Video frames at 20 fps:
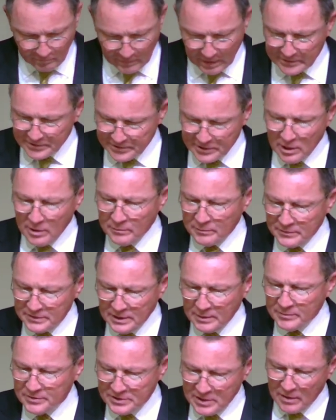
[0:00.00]
It so
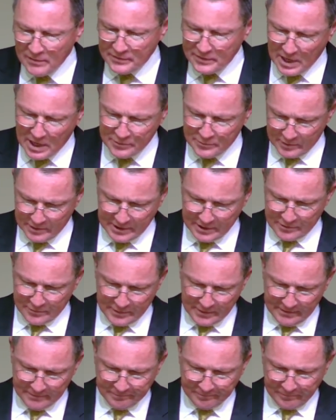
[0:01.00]
seems
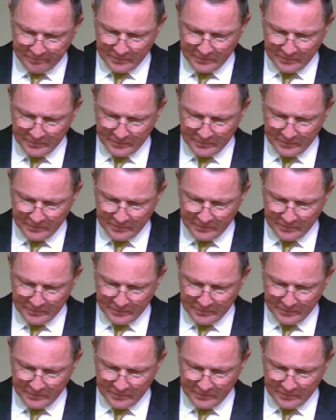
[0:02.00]
self-contradictory.